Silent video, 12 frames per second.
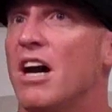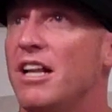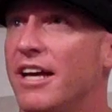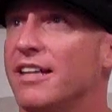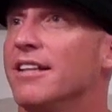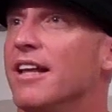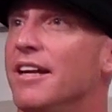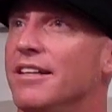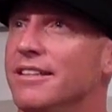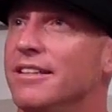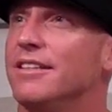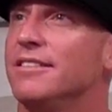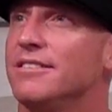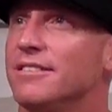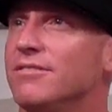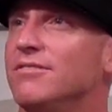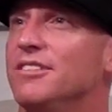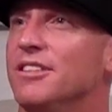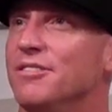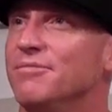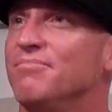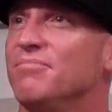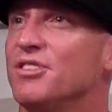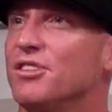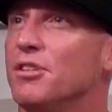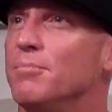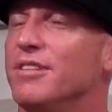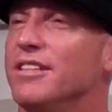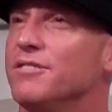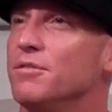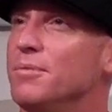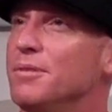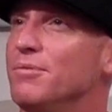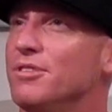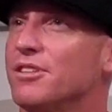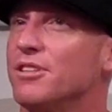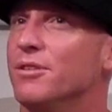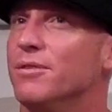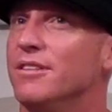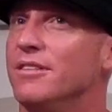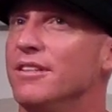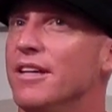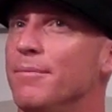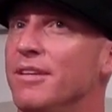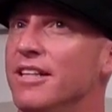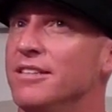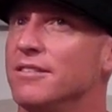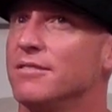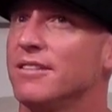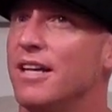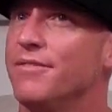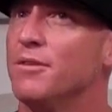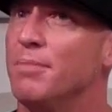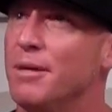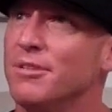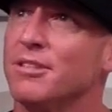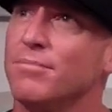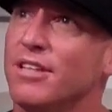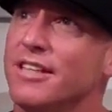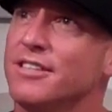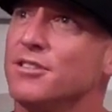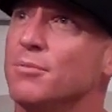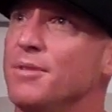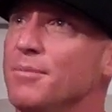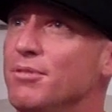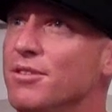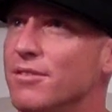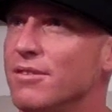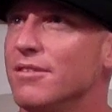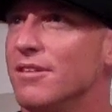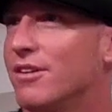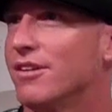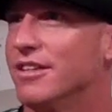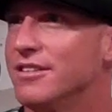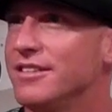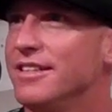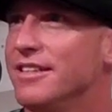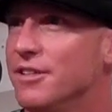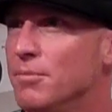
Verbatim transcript: I like that idea. It's a good place for people to go, and I mean, it's kind of a public place, so people are gonna see the